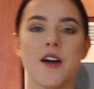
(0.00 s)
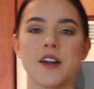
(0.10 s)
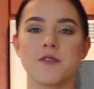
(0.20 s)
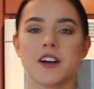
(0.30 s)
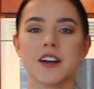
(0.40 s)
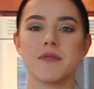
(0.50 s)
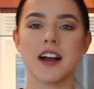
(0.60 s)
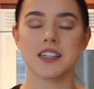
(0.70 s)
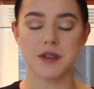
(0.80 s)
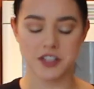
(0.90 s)
and welcome
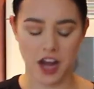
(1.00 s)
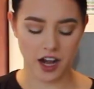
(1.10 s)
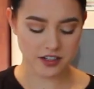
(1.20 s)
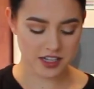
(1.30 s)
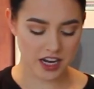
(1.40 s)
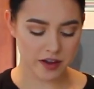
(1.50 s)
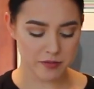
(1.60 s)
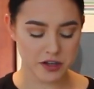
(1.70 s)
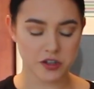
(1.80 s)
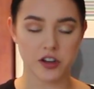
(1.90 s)
back to my channel. Today I'm
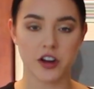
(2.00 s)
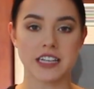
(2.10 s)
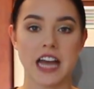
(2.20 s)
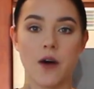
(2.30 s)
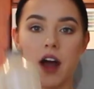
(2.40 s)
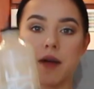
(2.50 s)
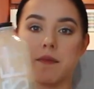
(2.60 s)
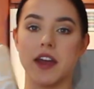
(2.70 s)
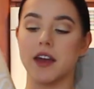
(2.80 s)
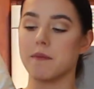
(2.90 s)
going to be showing you guys how I
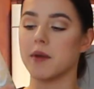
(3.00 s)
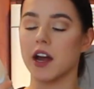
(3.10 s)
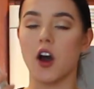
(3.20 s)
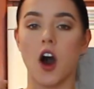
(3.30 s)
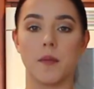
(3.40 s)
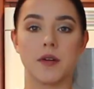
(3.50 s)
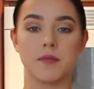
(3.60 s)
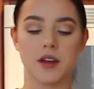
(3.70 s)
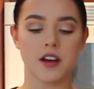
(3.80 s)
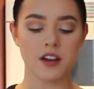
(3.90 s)
make my almond
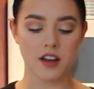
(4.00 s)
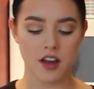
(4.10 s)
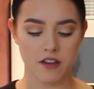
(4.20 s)
milk